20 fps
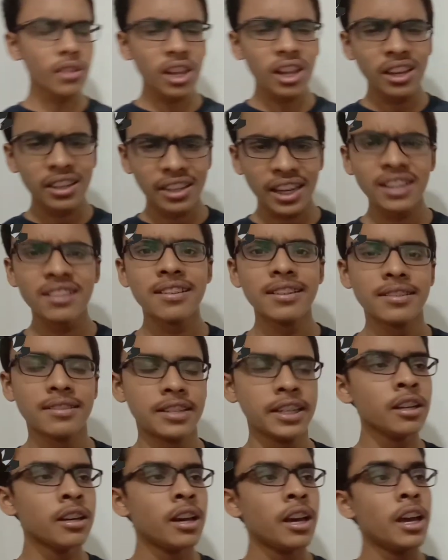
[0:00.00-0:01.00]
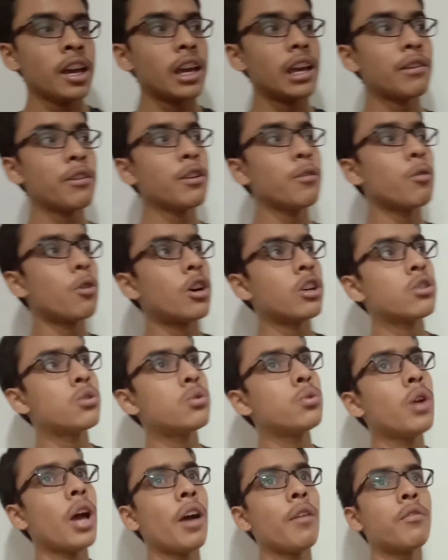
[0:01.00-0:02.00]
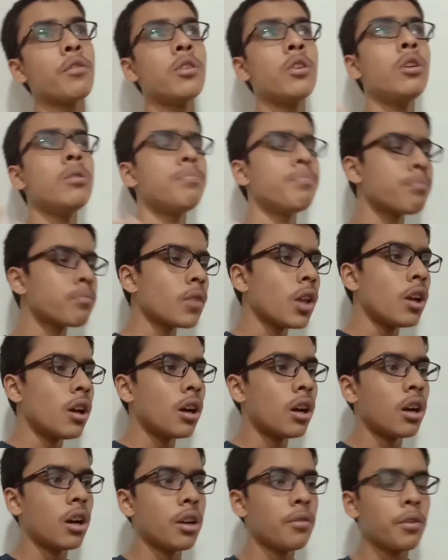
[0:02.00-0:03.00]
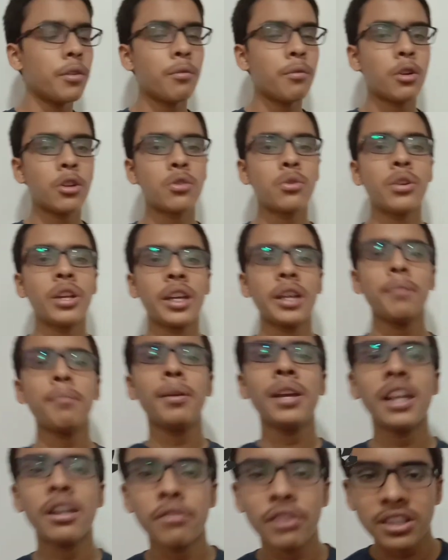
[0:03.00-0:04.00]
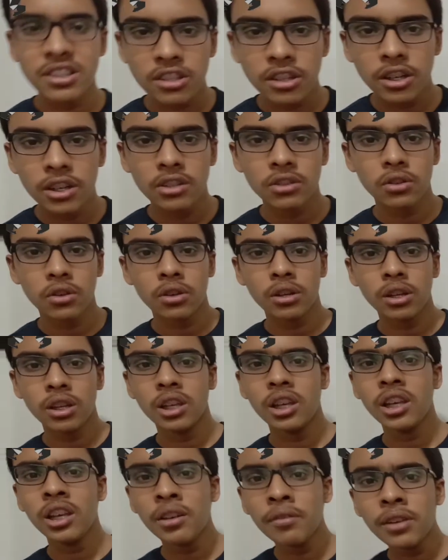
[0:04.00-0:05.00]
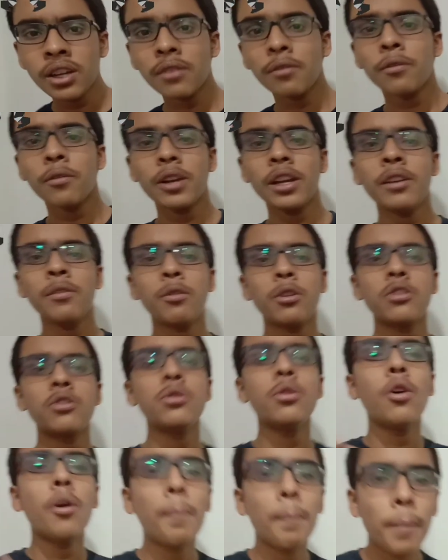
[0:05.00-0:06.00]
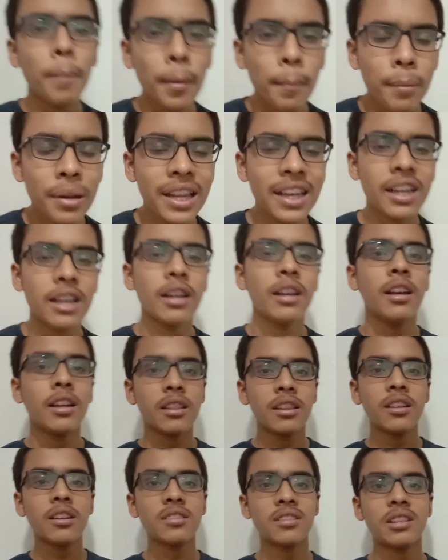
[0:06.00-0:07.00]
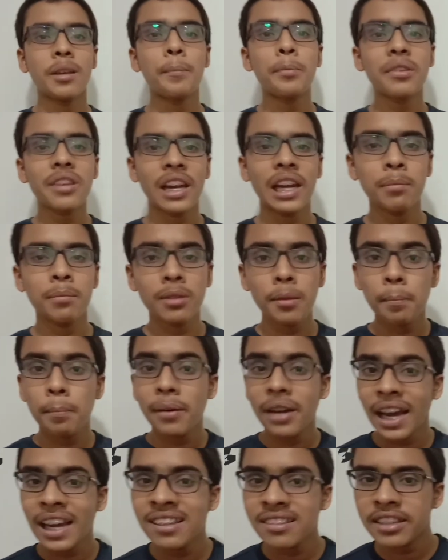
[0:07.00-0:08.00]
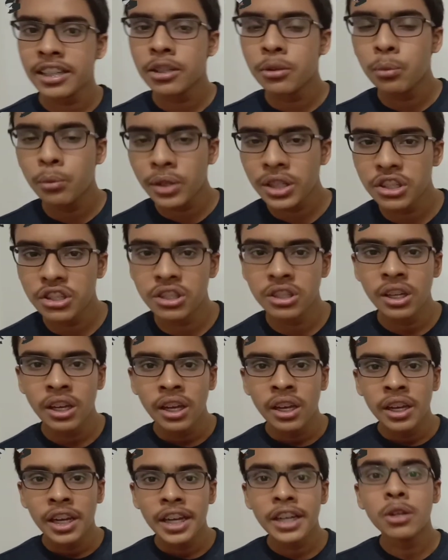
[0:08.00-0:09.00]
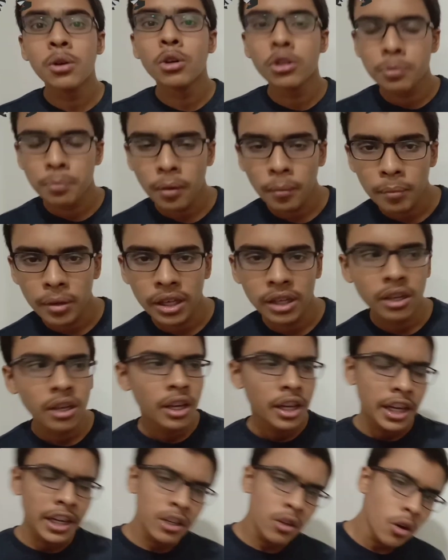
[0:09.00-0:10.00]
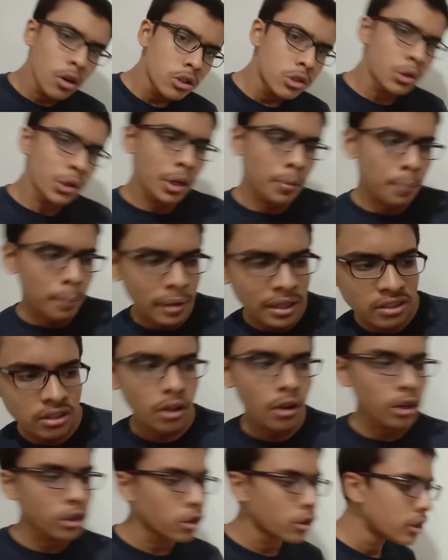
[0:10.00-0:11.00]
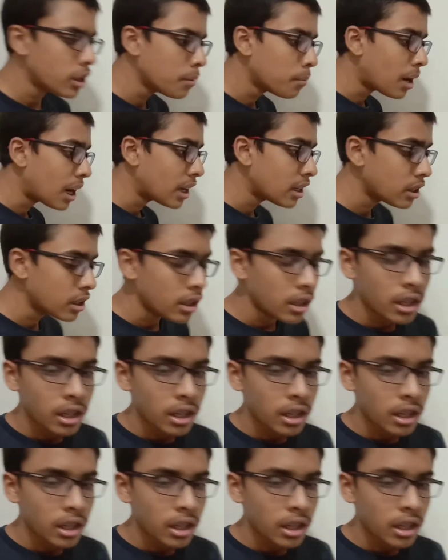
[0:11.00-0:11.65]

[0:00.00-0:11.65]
gets listed, if it wants to have, if it wants to take in big investors, or even if it wants to go public, the price at which it goes public, it also depends a lot on demand,